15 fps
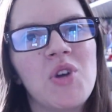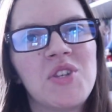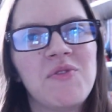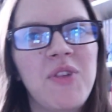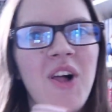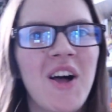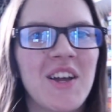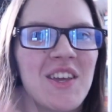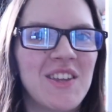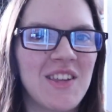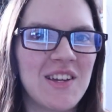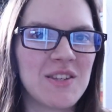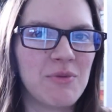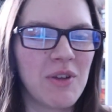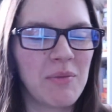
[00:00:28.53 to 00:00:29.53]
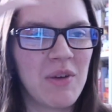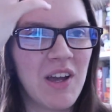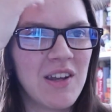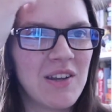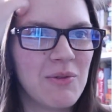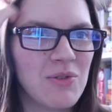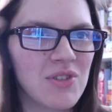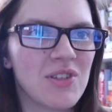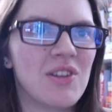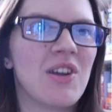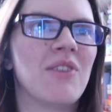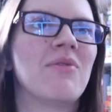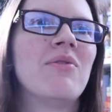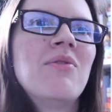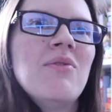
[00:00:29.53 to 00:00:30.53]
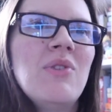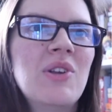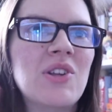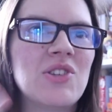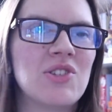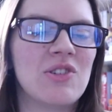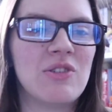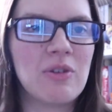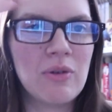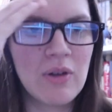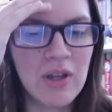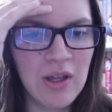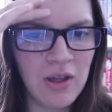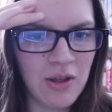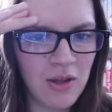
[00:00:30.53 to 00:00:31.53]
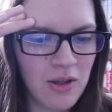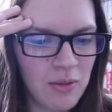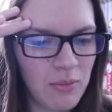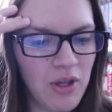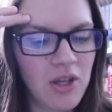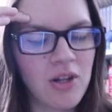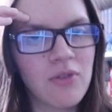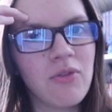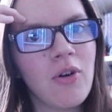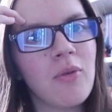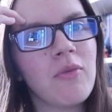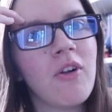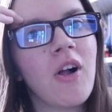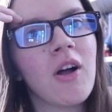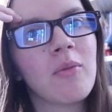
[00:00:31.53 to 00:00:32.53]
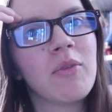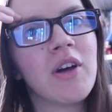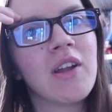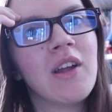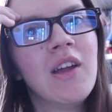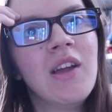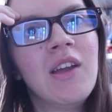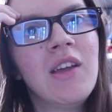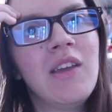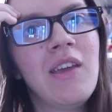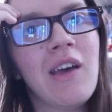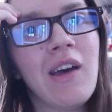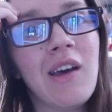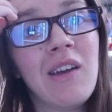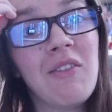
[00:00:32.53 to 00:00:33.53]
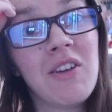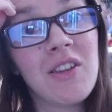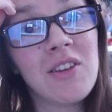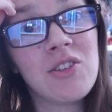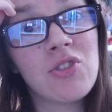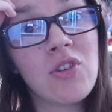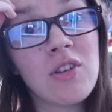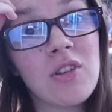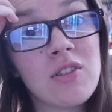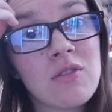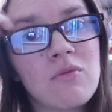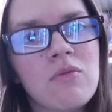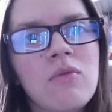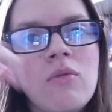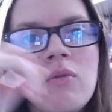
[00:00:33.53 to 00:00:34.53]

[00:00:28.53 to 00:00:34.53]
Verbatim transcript: was vlogging last week, but it was enough footage to make it a full vlog, but yeah, I really enjoy this